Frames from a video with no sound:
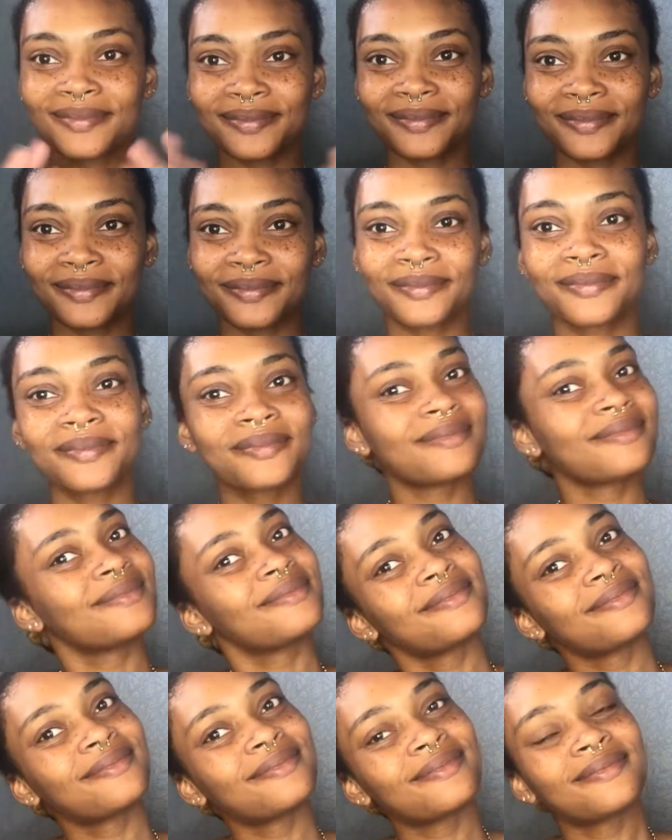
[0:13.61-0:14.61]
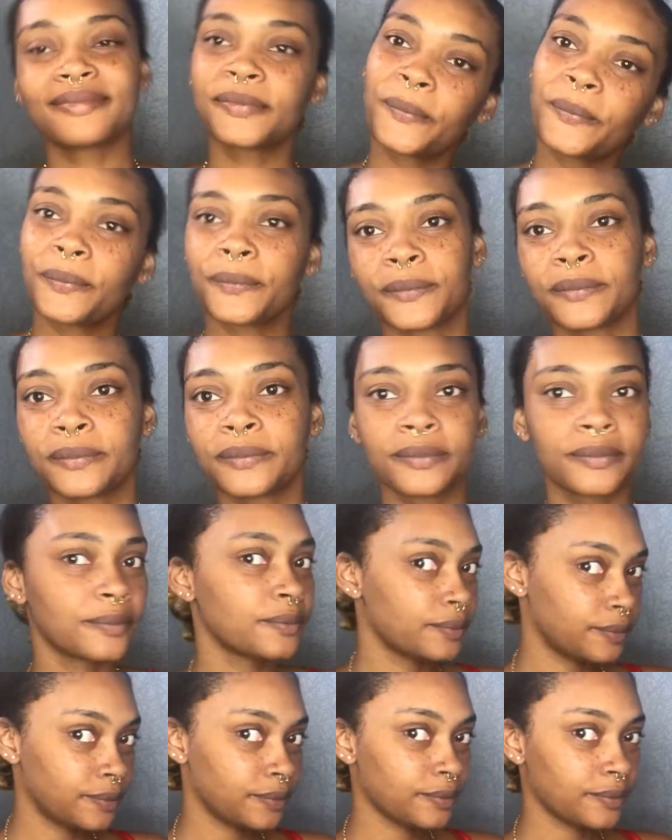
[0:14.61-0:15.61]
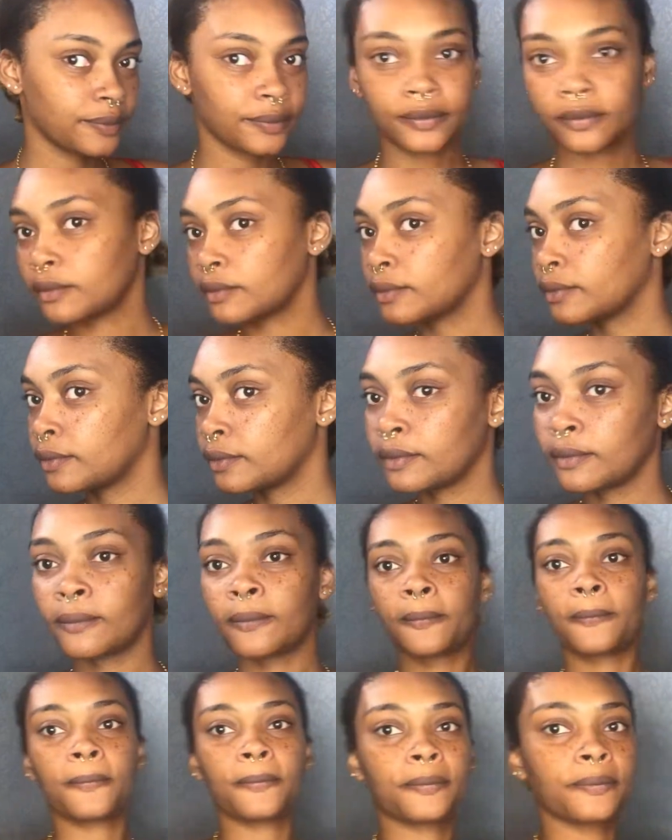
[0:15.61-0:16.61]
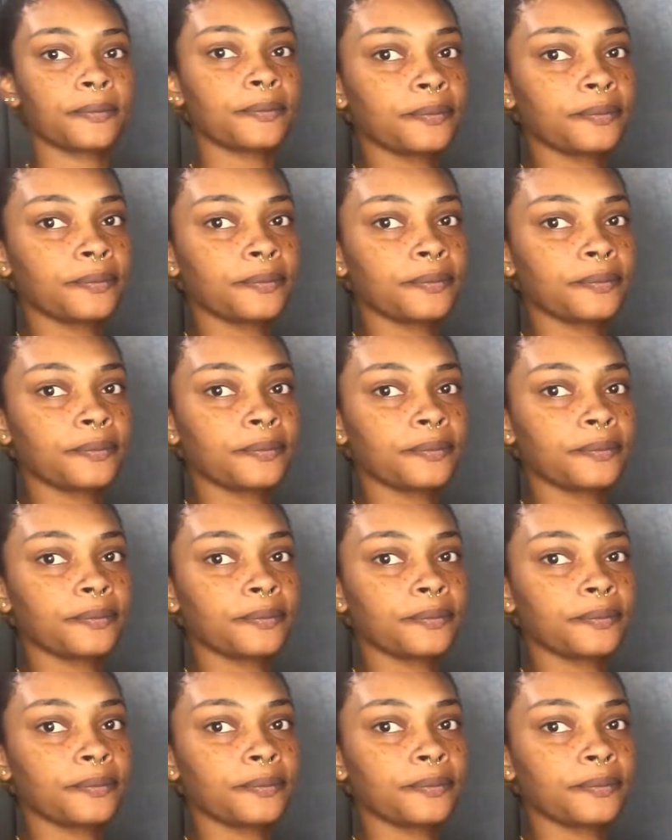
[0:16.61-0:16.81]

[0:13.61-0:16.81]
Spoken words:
So I'm just starting with my hair pulled